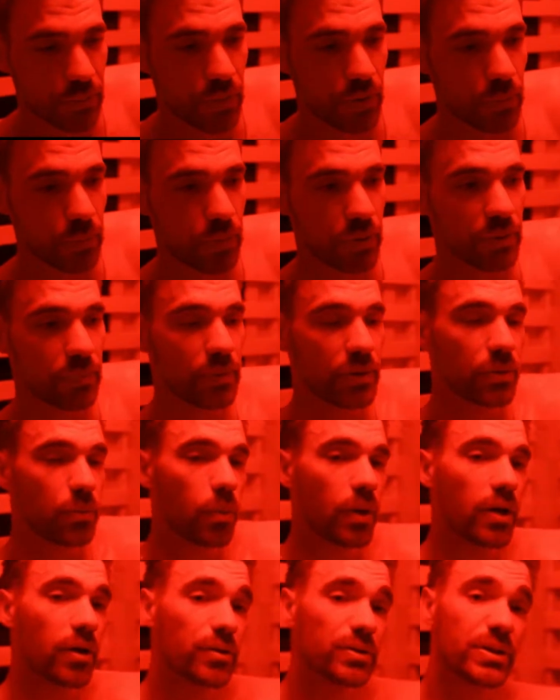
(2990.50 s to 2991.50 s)
put a pretty big
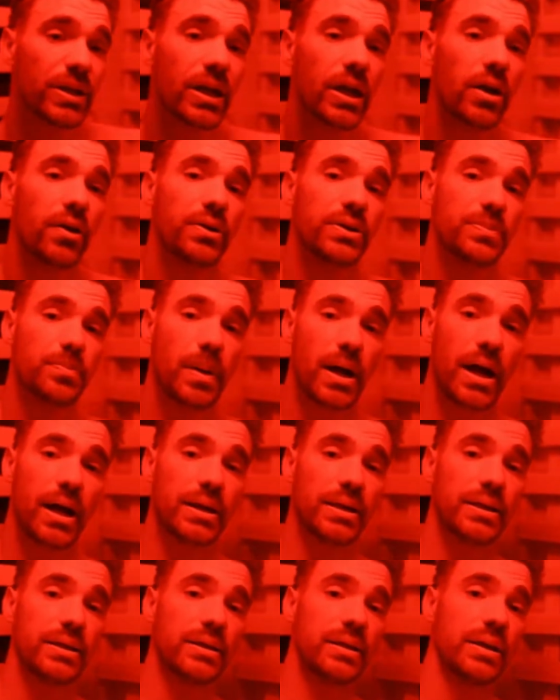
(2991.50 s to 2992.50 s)
wear and tear on his
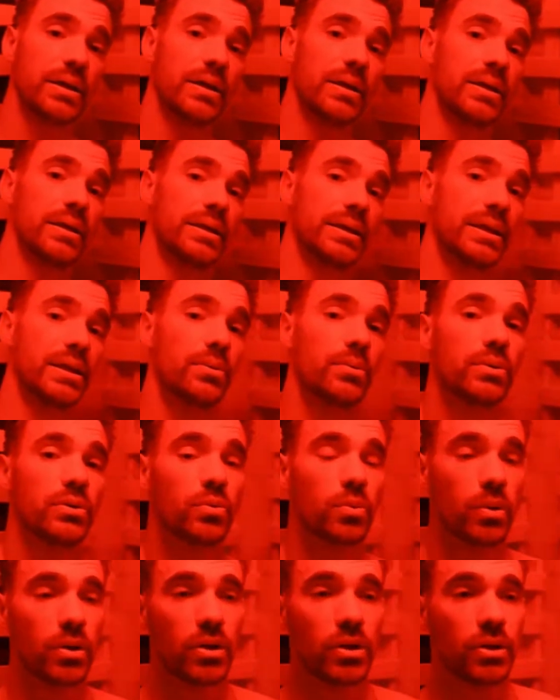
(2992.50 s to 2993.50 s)
body. He was
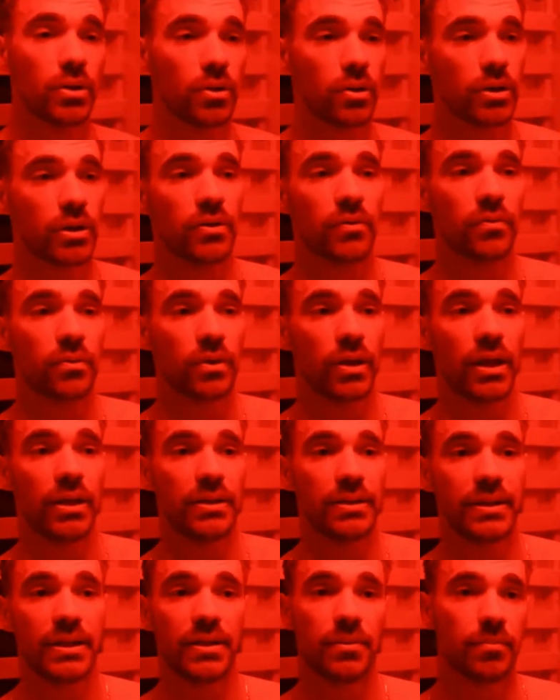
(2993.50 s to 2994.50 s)
really looking for
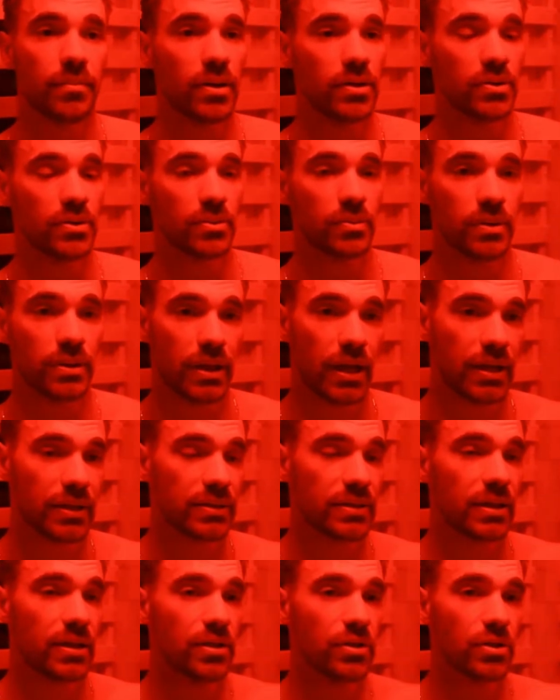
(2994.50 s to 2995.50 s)
that deep muscle
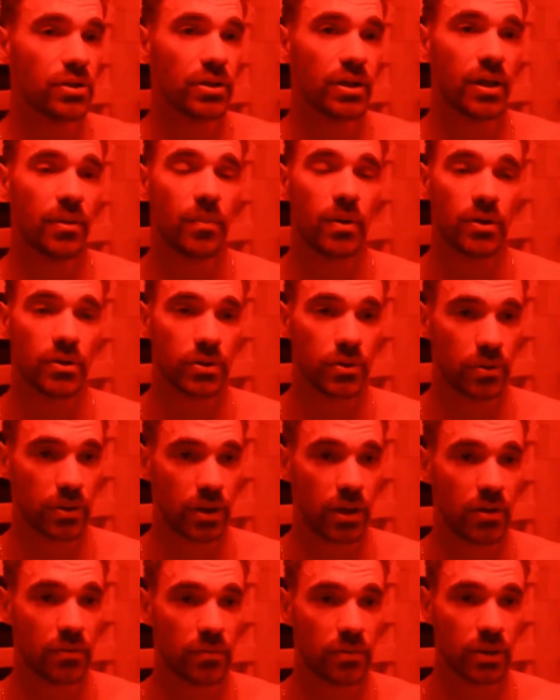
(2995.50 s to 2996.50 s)
relaxation, that muscle
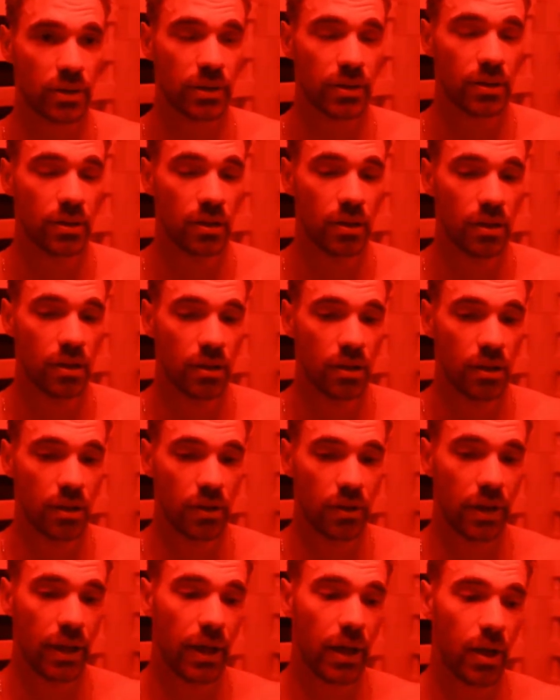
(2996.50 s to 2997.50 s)
recovery.
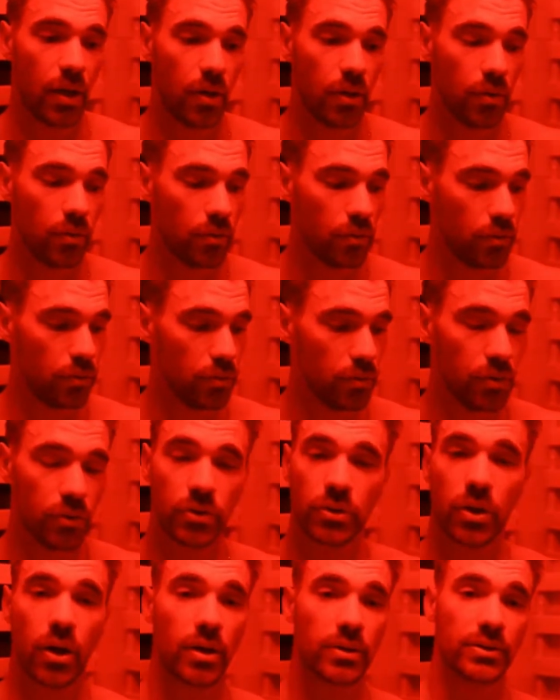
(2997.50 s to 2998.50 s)
Now, you
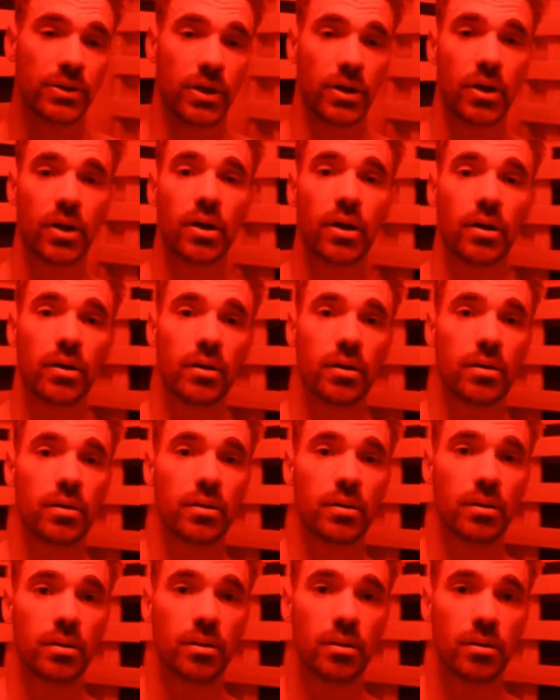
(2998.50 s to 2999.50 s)
talk to her,
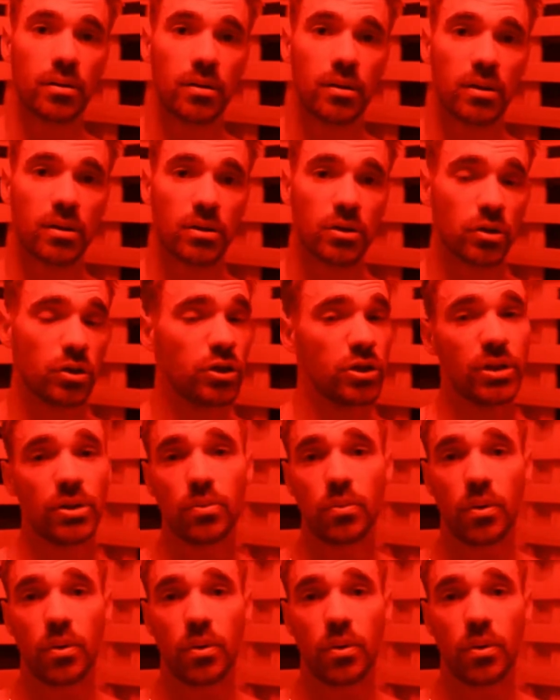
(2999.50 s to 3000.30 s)
she